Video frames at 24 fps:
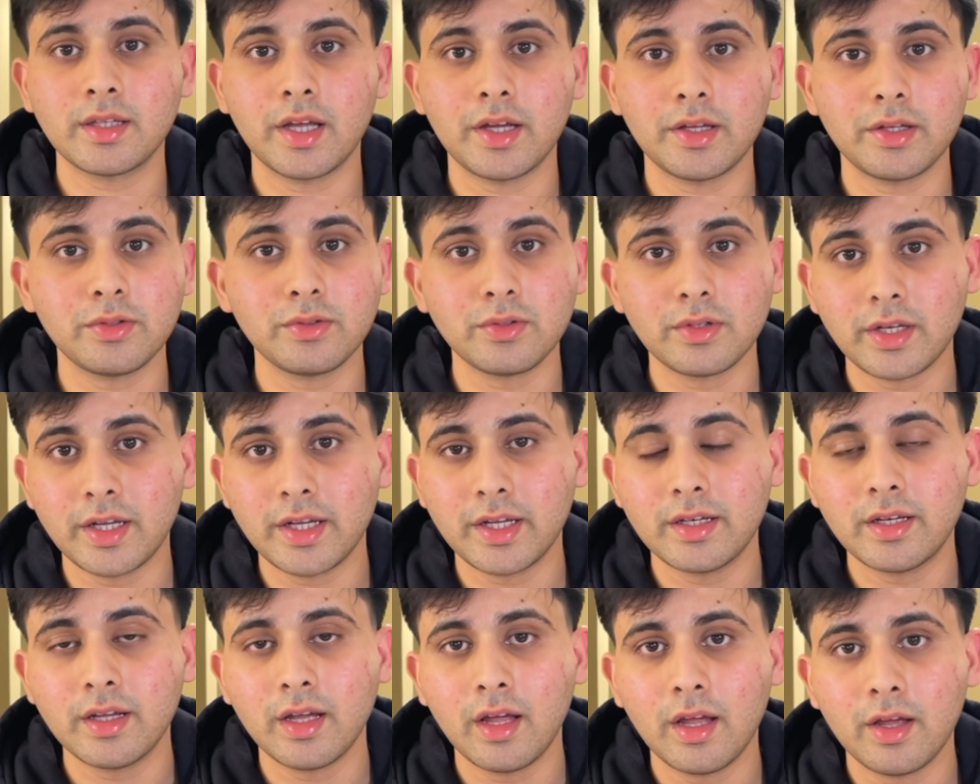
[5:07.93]
that you'll
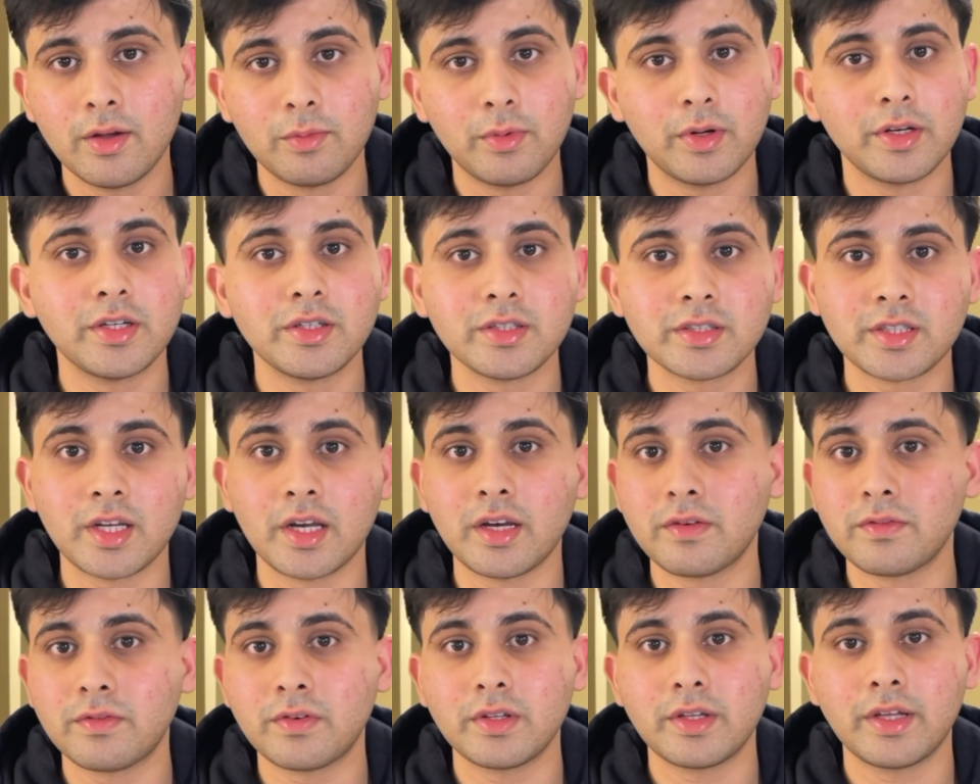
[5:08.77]
need when you're
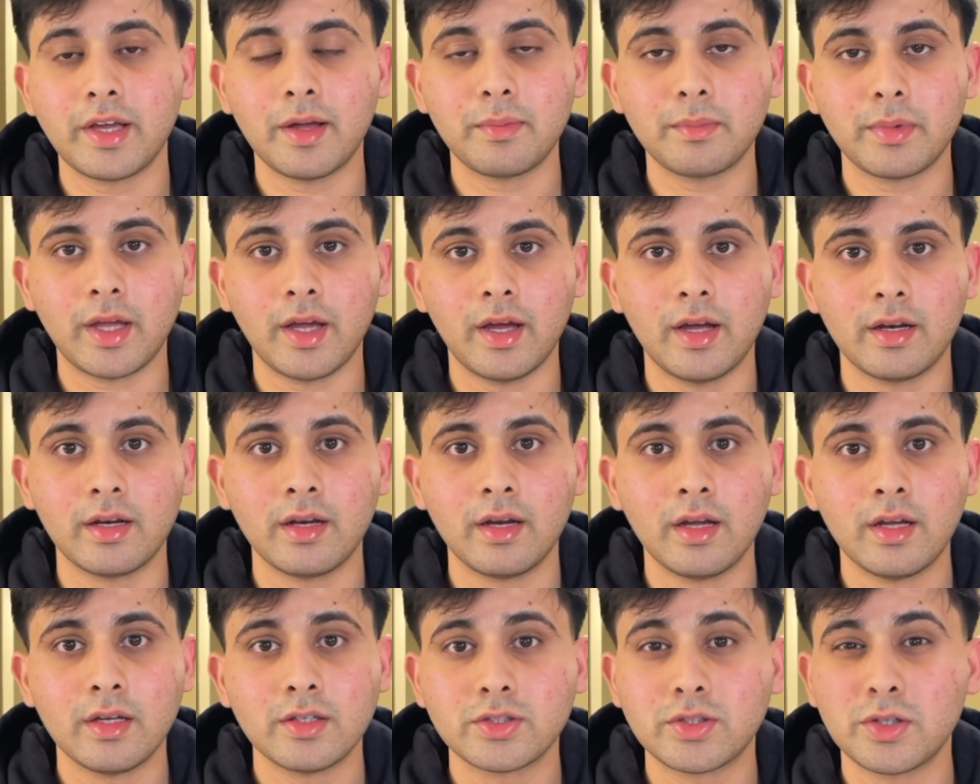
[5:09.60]
studying for the MCAT.